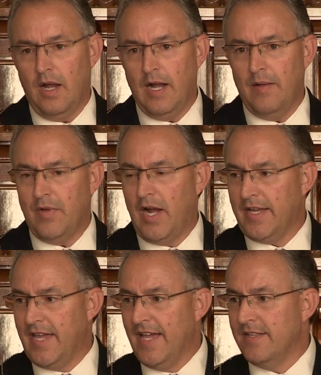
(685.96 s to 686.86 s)
are
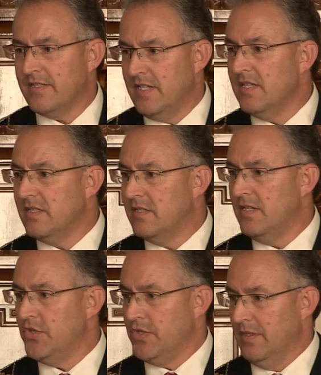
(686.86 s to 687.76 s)
against his
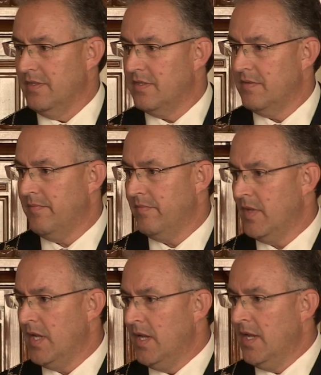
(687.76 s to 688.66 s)
decisions.
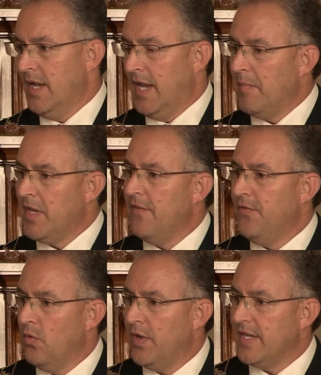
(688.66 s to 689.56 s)
Let me
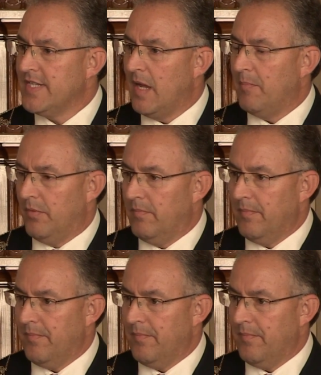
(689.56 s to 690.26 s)
give you one example.